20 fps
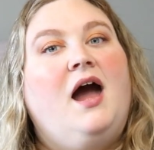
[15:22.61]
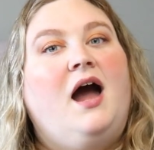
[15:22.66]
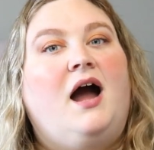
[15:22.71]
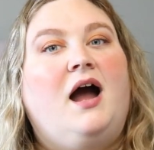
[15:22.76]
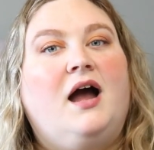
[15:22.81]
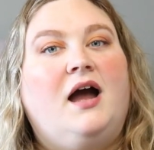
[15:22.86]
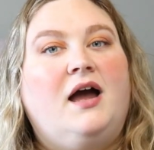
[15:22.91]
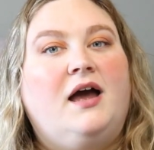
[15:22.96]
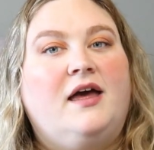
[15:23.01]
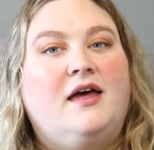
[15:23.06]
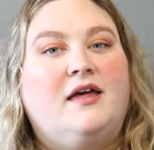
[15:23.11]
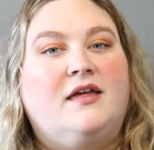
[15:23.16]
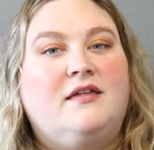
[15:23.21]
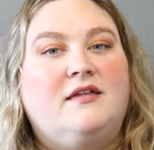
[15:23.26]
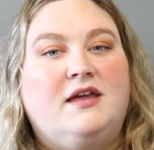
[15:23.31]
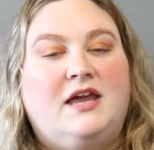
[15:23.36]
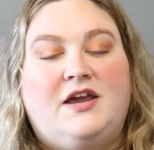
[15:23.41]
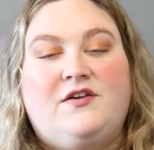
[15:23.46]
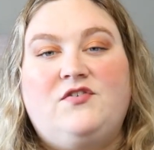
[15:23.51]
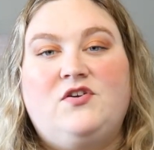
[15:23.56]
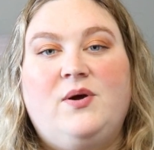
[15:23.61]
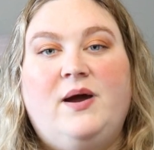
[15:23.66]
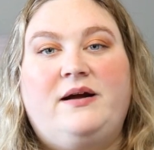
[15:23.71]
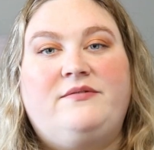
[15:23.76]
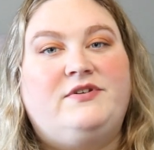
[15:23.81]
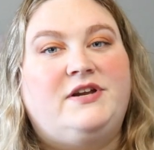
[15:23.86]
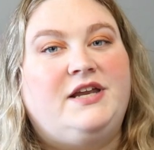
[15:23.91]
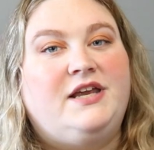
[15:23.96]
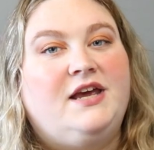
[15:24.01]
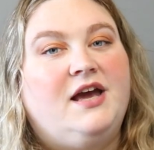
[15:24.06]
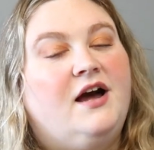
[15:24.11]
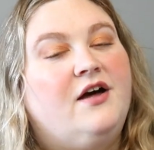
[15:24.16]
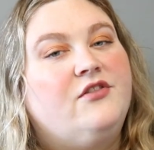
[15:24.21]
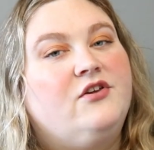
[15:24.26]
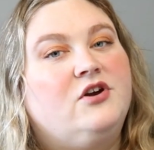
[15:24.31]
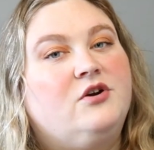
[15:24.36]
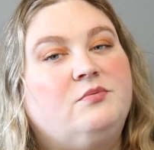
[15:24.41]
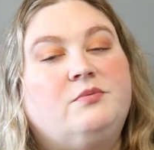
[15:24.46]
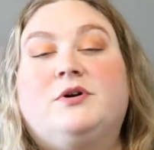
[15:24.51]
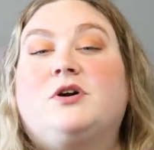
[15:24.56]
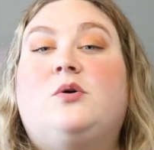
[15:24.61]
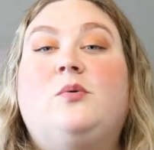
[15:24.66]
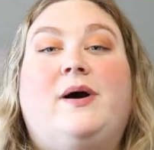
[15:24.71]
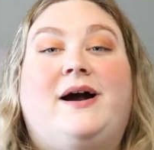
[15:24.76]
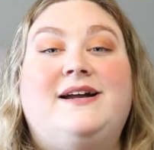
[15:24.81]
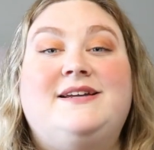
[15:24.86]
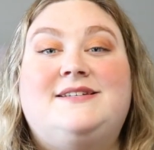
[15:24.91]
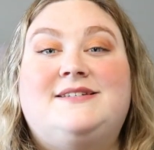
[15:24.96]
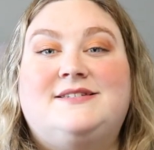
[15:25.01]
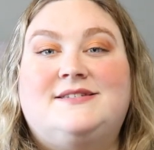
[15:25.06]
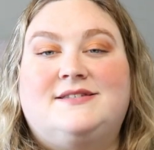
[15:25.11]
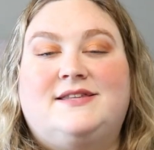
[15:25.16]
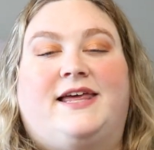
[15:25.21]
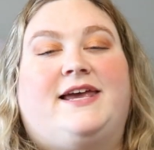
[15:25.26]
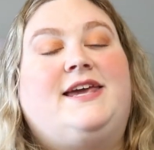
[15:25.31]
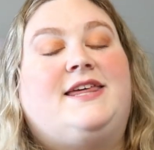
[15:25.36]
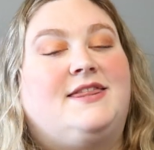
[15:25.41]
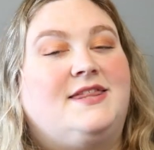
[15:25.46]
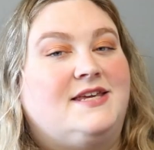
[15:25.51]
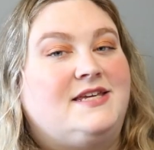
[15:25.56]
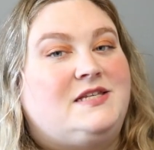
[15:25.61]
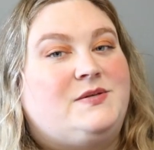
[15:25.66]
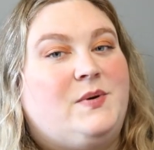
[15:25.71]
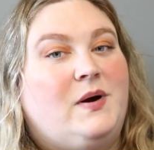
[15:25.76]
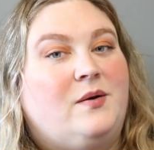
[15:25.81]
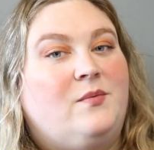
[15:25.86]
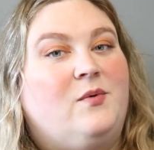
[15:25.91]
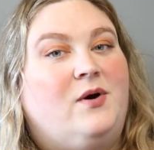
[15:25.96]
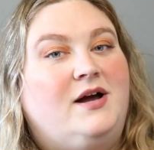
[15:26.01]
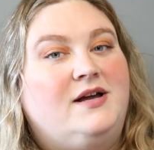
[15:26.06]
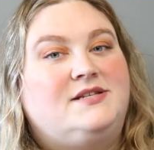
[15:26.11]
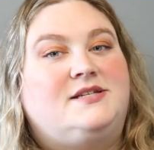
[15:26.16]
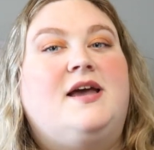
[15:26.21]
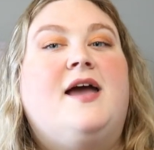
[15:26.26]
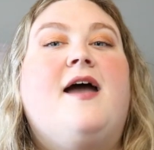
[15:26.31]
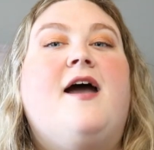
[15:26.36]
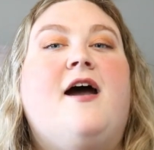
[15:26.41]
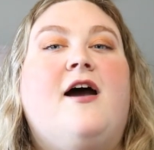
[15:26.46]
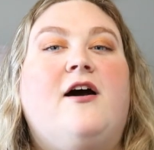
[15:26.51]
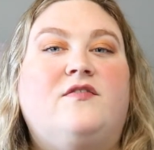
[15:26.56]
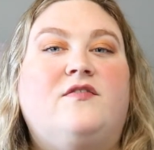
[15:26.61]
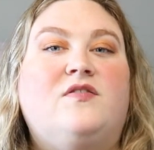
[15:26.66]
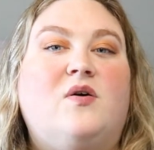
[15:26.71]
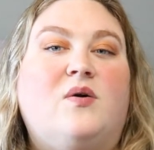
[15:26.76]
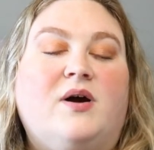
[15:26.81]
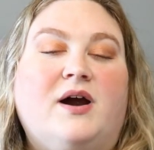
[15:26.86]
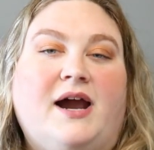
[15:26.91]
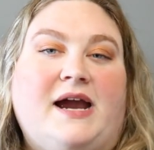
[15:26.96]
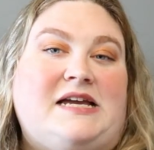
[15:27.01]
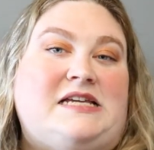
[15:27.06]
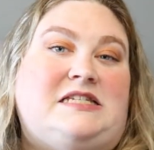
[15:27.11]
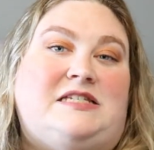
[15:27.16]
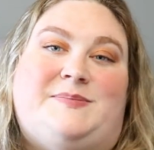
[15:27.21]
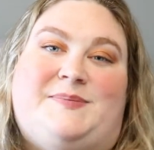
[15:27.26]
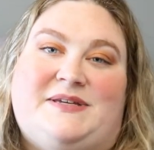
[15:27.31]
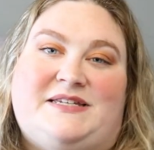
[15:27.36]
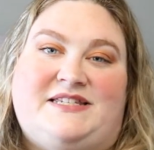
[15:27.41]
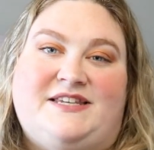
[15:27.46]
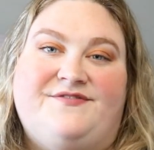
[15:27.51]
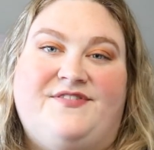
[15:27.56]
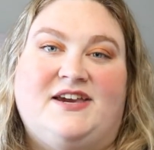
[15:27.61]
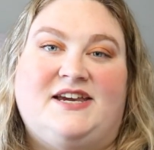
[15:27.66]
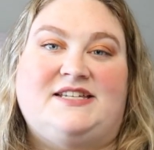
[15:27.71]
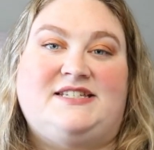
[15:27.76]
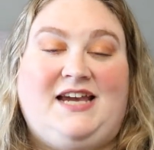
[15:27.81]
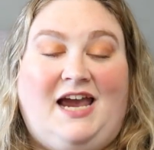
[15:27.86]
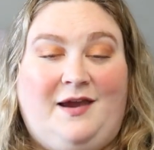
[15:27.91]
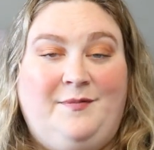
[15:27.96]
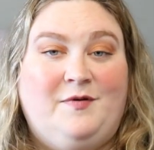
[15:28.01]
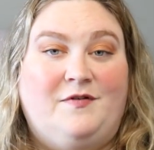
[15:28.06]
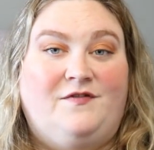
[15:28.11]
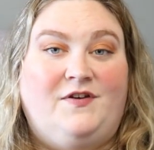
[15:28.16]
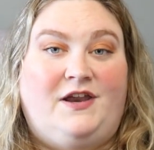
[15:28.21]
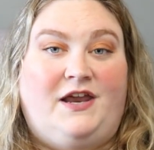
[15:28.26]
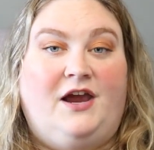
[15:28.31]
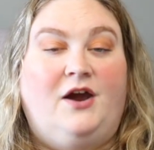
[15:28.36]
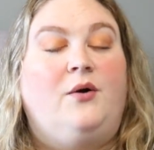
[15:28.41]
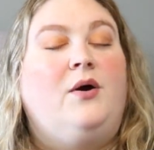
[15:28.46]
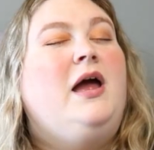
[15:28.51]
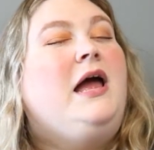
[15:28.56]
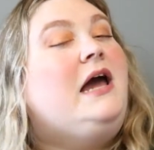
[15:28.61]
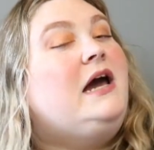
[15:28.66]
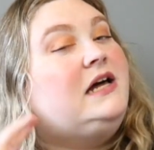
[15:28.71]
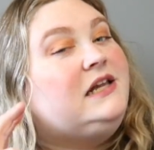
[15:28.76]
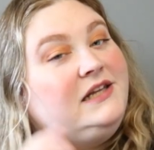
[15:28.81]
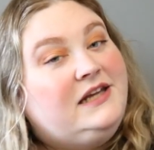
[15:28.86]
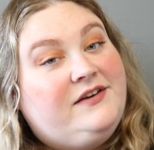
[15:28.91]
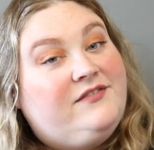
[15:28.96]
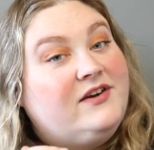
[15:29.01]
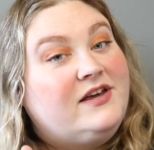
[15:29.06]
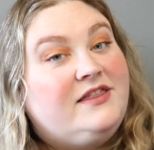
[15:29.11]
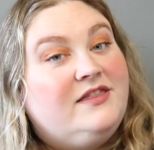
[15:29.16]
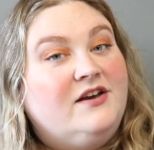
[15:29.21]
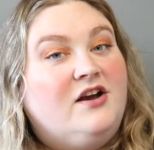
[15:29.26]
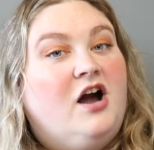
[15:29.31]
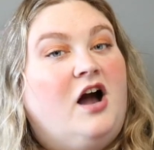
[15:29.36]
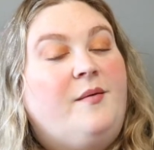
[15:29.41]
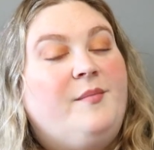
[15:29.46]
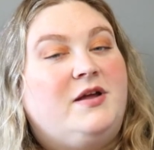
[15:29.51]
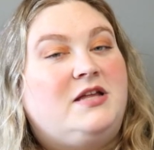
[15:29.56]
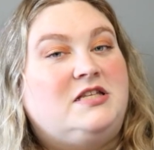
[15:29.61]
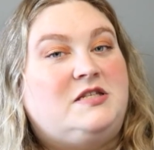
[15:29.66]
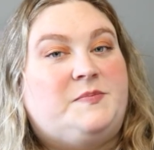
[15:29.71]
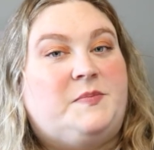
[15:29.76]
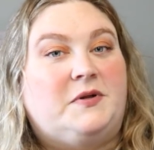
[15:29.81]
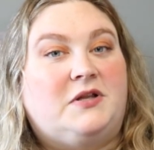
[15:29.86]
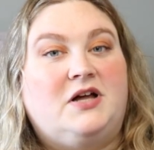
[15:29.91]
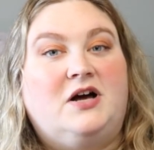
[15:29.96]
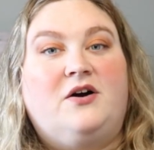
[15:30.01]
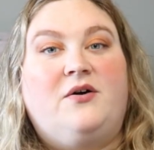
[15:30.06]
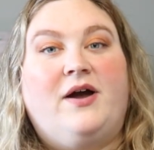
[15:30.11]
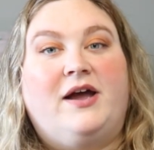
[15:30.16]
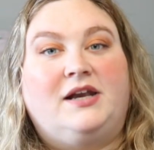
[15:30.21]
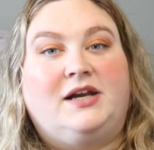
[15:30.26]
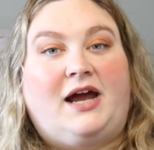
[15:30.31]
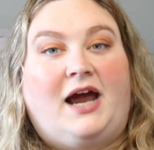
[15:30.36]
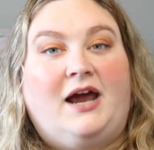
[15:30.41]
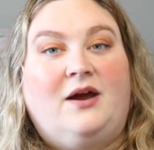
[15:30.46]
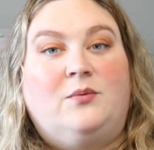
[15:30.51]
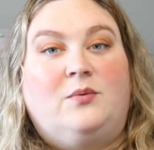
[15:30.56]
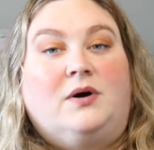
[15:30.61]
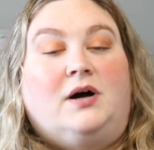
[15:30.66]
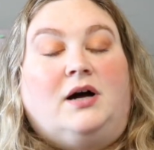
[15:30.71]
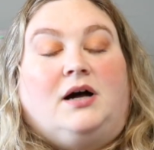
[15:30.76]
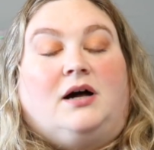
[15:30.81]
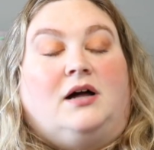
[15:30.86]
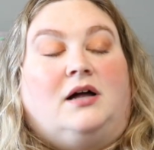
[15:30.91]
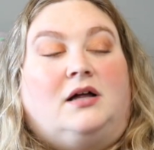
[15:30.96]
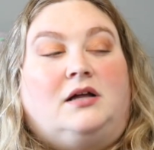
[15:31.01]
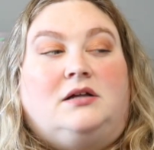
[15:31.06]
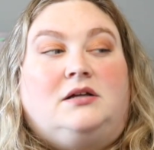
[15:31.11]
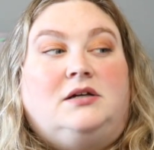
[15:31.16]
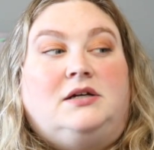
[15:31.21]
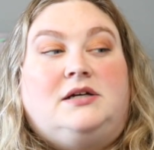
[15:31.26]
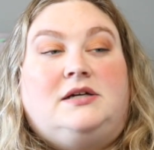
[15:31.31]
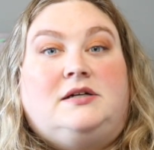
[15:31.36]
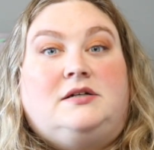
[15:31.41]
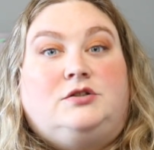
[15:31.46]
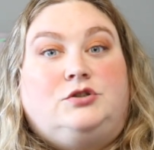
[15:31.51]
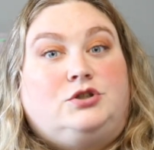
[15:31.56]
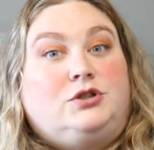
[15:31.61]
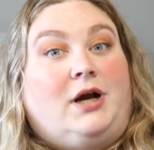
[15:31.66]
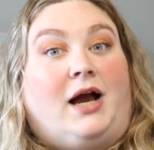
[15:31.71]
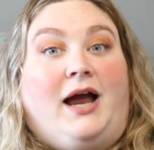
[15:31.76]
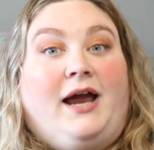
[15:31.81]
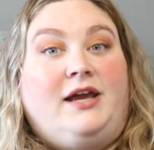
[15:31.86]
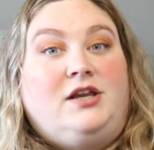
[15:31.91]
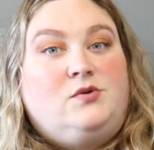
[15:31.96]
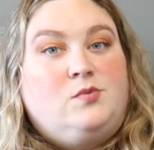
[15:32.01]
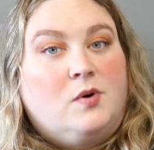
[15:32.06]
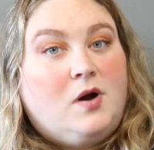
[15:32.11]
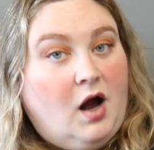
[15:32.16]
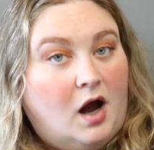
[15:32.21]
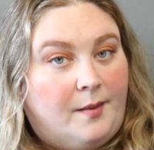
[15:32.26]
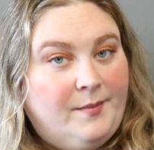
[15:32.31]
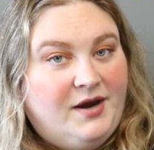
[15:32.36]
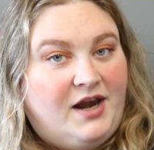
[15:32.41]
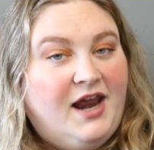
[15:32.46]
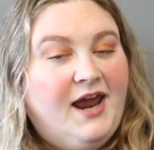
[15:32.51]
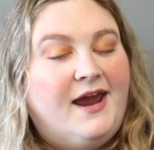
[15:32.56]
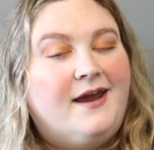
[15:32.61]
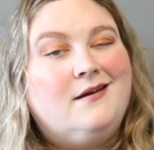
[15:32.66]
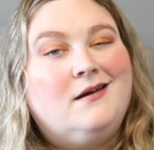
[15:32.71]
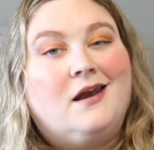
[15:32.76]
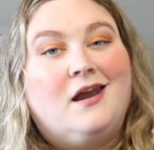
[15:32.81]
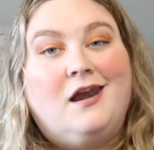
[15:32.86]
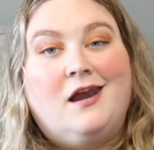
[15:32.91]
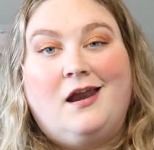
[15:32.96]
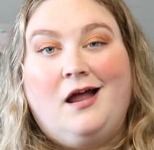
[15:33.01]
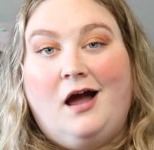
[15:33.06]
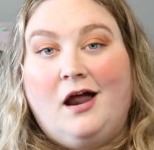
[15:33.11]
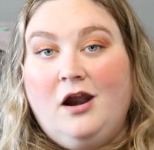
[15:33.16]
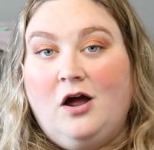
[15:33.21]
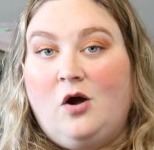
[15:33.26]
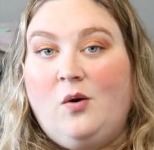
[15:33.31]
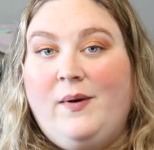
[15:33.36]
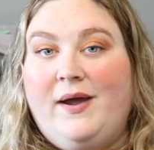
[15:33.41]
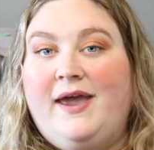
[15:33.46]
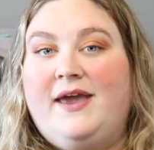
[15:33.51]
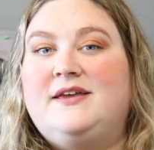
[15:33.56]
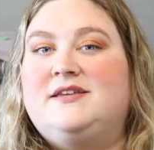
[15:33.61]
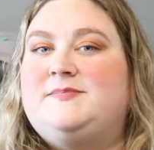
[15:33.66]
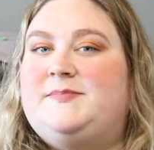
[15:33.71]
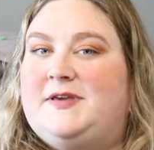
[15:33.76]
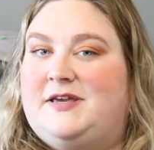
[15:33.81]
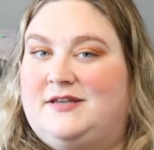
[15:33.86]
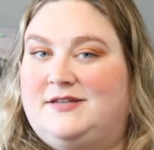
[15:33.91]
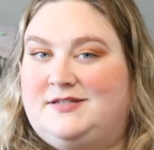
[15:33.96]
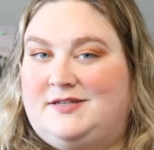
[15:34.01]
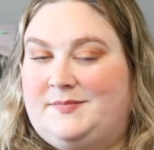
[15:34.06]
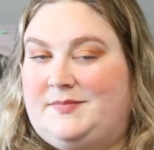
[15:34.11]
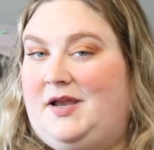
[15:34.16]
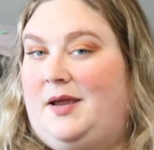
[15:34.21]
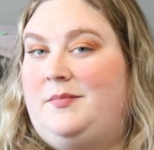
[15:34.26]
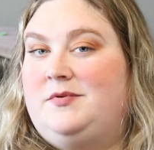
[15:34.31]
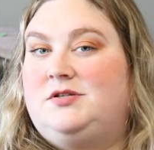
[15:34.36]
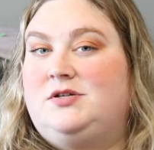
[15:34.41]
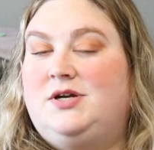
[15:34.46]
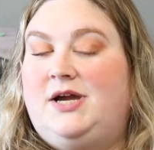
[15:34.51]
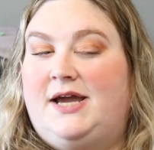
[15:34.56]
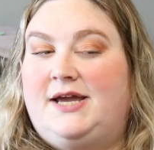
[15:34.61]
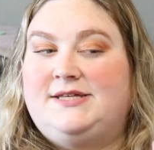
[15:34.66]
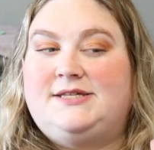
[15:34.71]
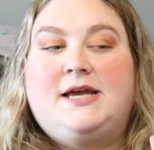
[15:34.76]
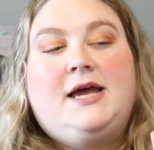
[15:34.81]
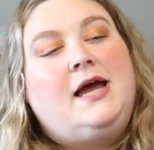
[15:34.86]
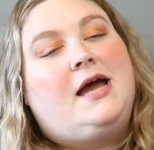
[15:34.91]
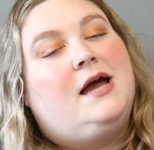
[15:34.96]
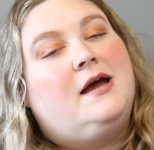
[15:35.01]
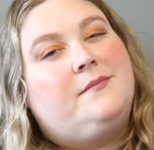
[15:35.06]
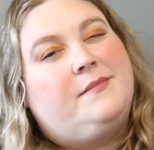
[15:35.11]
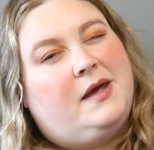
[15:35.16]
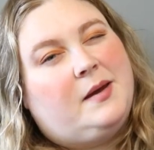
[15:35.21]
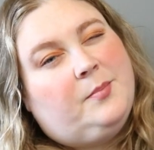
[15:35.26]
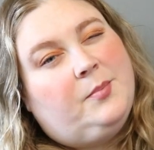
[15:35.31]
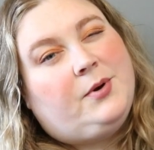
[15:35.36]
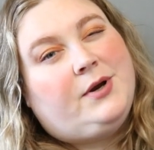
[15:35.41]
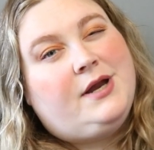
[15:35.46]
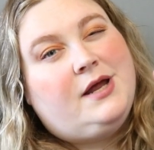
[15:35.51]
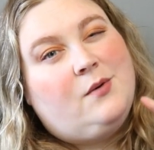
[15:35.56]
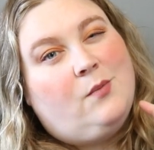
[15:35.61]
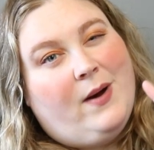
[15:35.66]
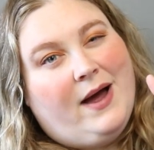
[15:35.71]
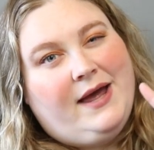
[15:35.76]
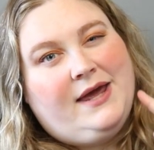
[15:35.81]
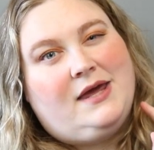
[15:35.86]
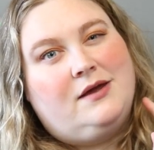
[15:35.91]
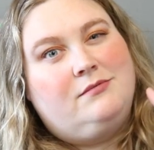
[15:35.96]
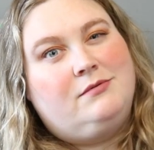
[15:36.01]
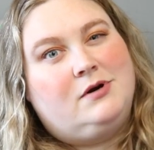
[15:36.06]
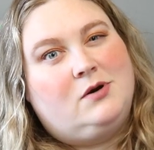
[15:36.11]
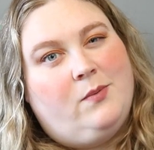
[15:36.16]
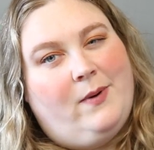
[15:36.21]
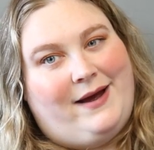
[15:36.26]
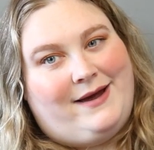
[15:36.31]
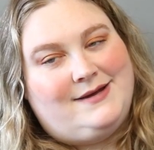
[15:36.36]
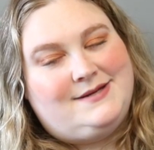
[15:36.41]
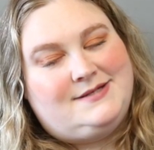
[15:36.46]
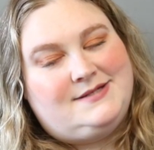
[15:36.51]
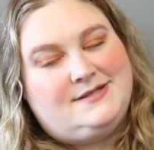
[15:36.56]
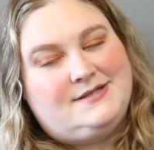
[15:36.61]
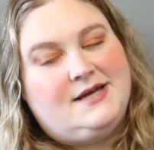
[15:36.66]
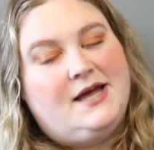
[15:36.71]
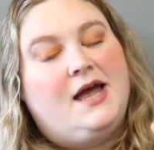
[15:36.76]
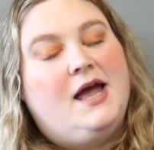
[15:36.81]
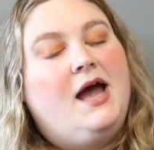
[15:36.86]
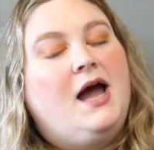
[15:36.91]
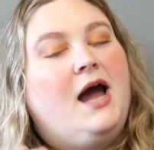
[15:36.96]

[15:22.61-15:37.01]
Uh, if you have any other requests like this one was, for a specific type of video, leave it in the comments below and I will try to accommodate. Not always, because sometimes you guys make pretty wacky requests.